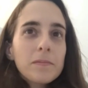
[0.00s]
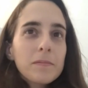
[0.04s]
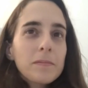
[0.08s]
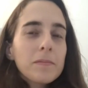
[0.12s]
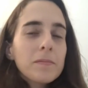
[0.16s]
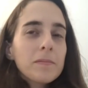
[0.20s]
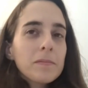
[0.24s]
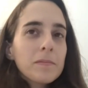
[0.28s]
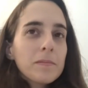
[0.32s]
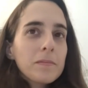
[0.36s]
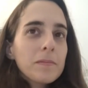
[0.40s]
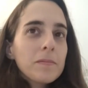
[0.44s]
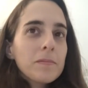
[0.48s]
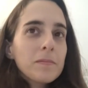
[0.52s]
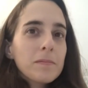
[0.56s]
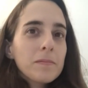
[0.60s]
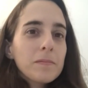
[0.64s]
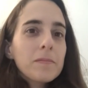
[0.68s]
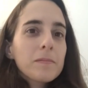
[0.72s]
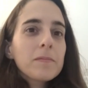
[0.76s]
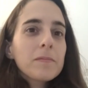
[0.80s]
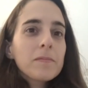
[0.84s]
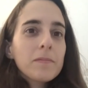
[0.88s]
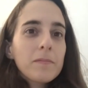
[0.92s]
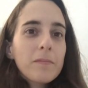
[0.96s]

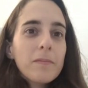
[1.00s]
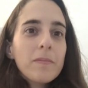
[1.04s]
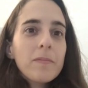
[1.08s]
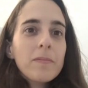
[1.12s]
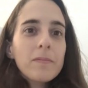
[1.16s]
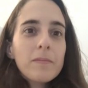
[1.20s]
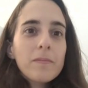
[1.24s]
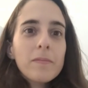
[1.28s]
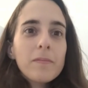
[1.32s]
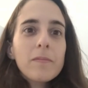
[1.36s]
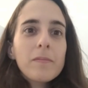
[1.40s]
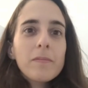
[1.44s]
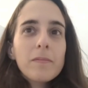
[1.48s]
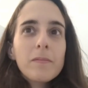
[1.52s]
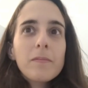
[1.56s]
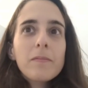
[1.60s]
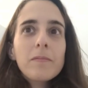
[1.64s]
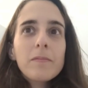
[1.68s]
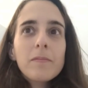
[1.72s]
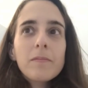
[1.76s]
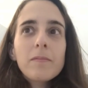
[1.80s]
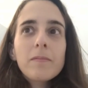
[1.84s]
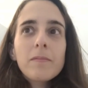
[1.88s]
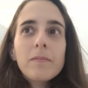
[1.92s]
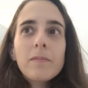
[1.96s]

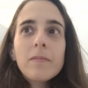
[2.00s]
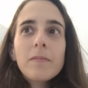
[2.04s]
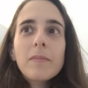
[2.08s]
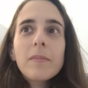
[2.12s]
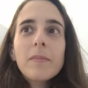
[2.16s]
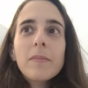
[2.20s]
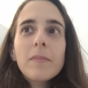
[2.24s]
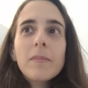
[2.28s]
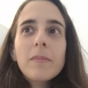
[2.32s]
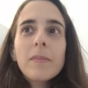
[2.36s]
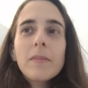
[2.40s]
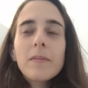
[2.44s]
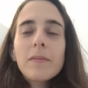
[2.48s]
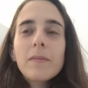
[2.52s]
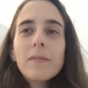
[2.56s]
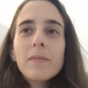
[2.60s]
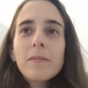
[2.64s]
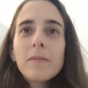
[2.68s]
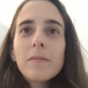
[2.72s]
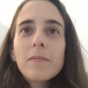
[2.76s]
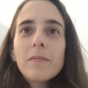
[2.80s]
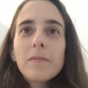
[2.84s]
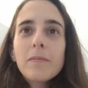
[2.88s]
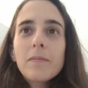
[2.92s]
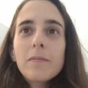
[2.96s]

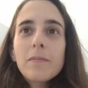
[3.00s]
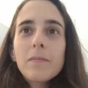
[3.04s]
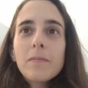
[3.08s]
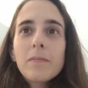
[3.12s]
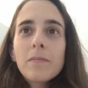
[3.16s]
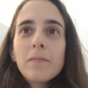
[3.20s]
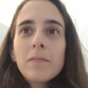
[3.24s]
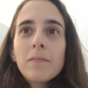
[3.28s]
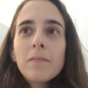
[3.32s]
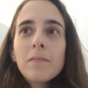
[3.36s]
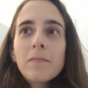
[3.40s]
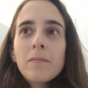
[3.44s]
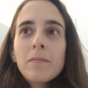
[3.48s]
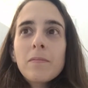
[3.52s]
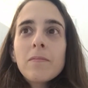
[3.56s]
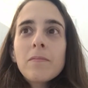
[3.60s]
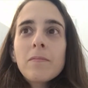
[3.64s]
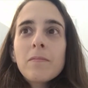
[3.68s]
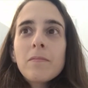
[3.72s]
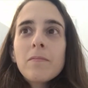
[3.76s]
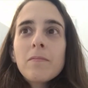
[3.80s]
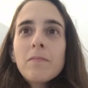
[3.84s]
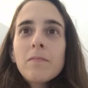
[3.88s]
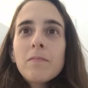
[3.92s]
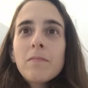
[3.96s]

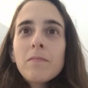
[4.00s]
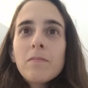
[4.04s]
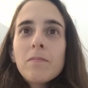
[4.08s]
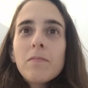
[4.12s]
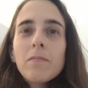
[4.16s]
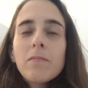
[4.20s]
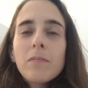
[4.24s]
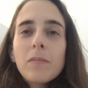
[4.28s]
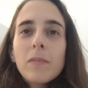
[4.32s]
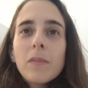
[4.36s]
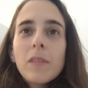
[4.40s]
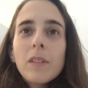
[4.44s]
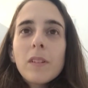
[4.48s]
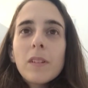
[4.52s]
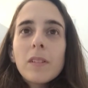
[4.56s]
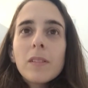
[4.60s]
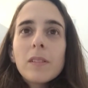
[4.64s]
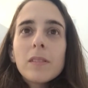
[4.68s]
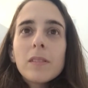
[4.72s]
The person shown says nothing.